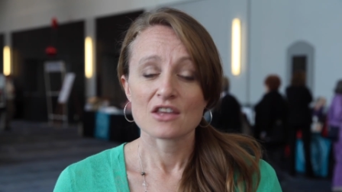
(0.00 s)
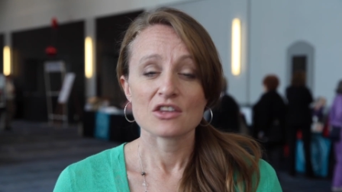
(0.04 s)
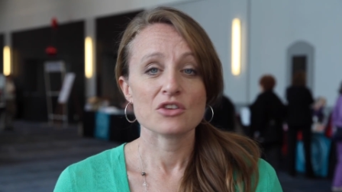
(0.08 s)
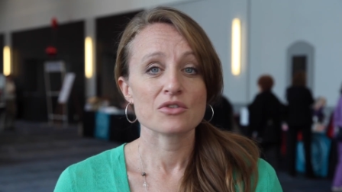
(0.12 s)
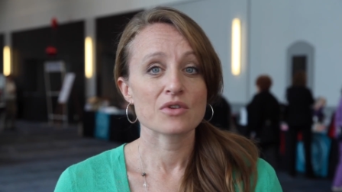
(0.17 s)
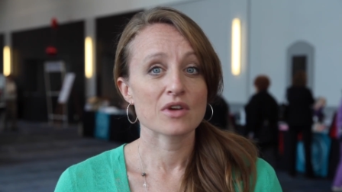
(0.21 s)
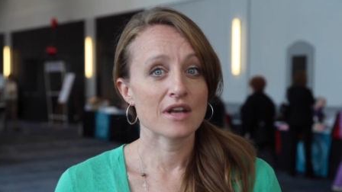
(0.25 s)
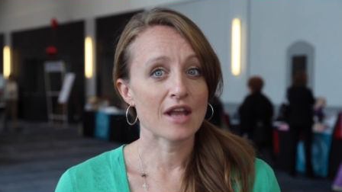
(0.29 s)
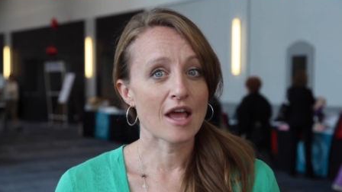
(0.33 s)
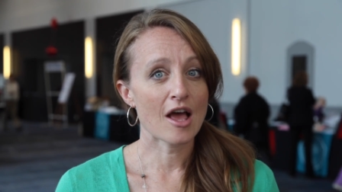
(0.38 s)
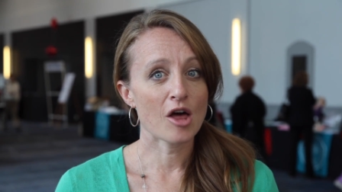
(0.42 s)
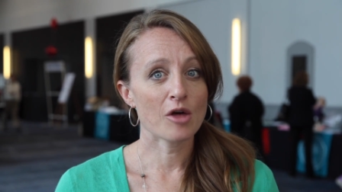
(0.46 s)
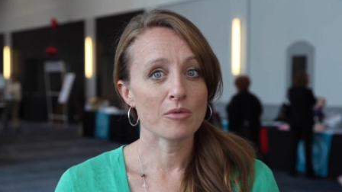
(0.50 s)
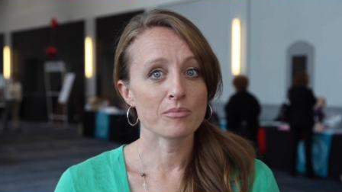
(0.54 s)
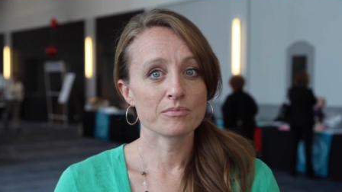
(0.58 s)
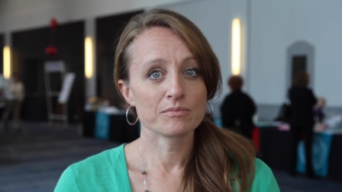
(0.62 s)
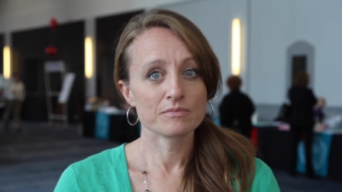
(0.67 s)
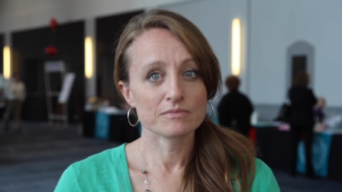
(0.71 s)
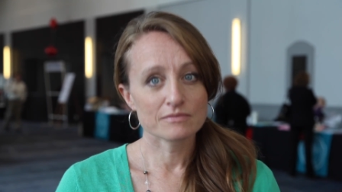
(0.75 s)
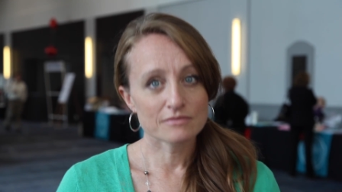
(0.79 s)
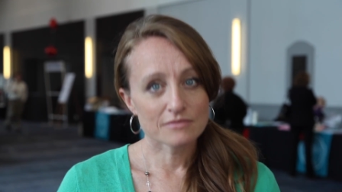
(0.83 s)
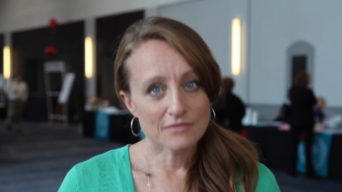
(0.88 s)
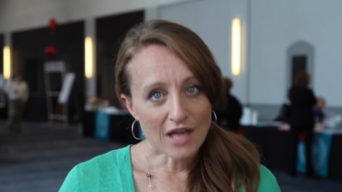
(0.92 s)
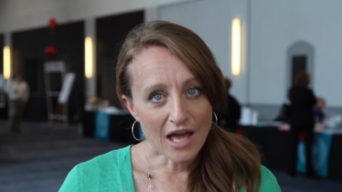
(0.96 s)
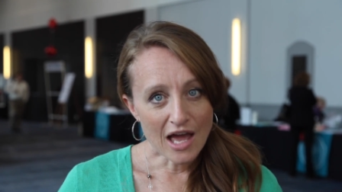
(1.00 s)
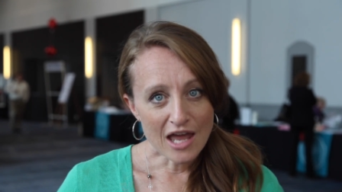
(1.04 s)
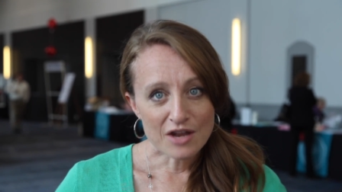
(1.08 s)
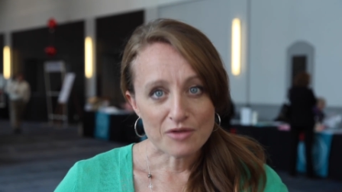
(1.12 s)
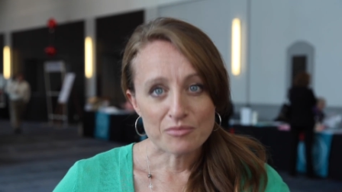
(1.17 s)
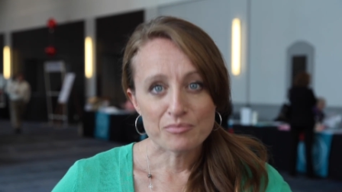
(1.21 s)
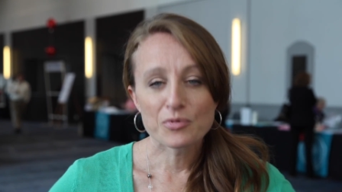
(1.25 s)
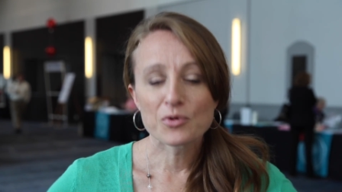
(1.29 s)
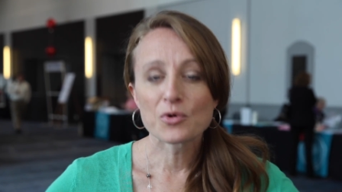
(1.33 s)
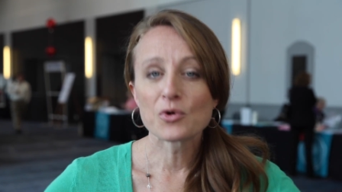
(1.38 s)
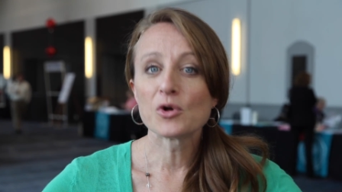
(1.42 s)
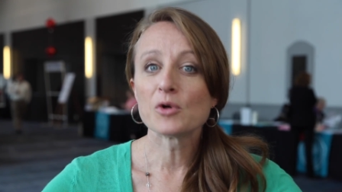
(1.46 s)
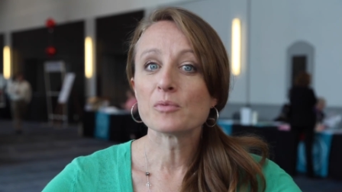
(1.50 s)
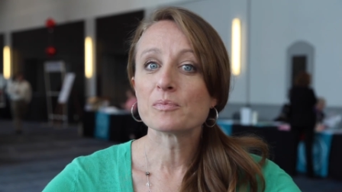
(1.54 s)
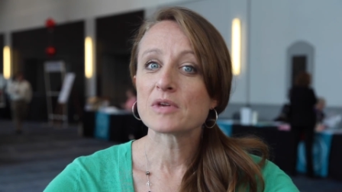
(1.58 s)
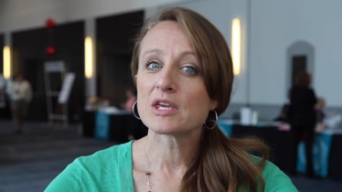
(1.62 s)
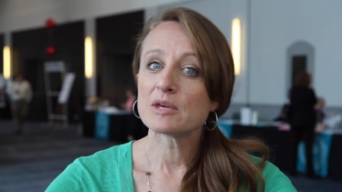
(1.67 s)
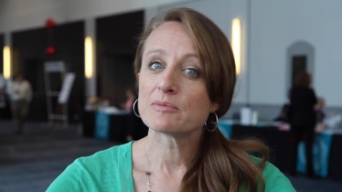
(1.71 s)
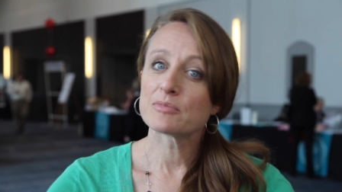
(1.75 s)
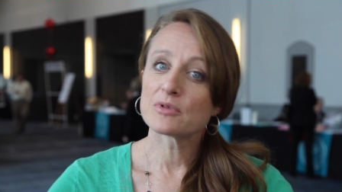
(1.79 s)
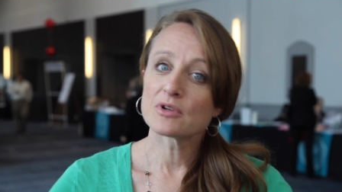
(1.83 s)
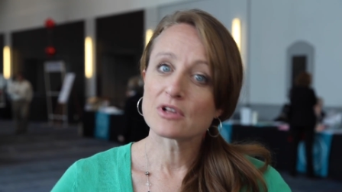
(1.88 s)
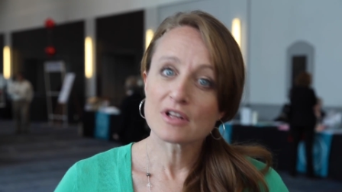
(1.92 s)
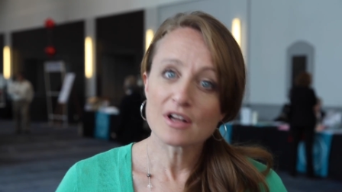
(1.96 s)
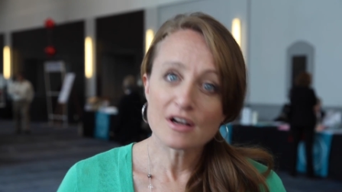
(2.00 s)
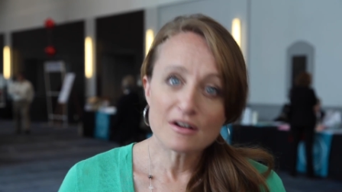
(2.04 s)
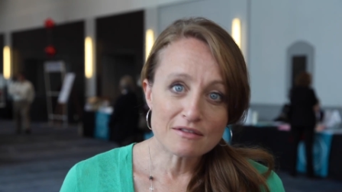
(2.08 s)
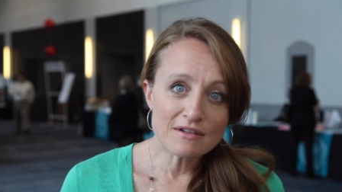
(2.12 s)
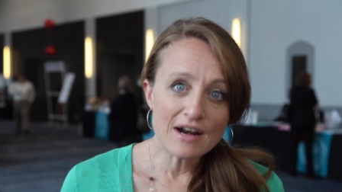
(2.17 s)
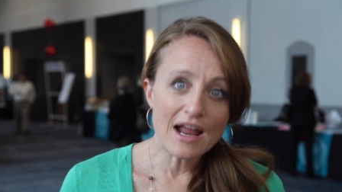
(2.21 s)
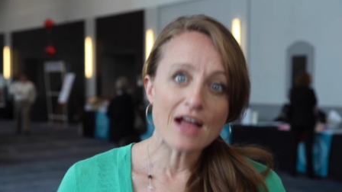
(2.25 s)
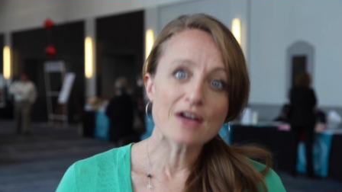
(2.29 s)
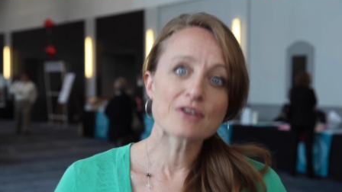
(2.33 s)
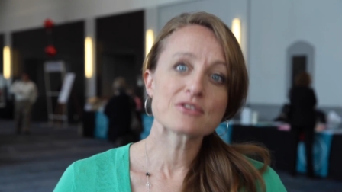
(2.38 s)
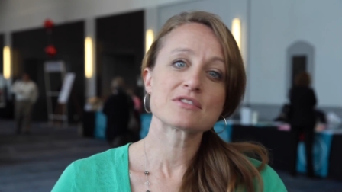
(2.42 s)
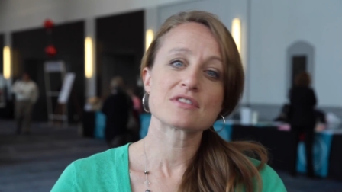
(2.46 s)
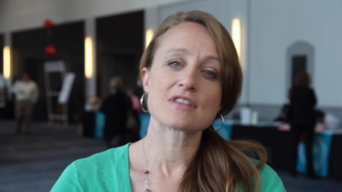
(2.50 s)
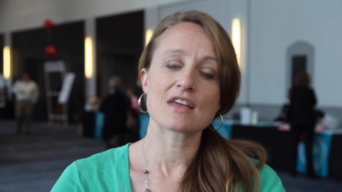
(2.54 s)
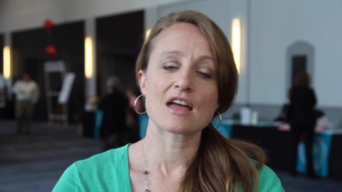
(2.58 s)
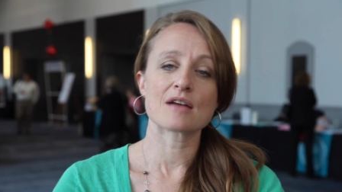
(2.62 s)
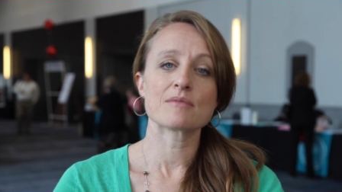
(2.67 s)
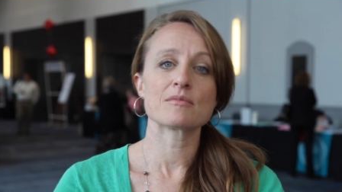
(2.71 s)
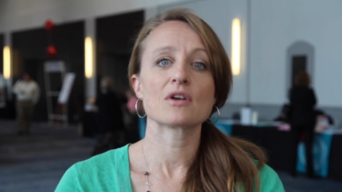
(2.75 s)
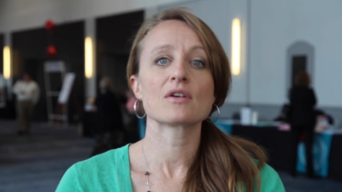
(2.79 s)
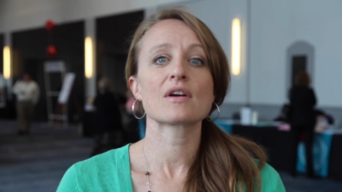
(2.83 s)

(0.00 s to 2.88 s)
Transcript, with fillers: you can help kind of pool people around them.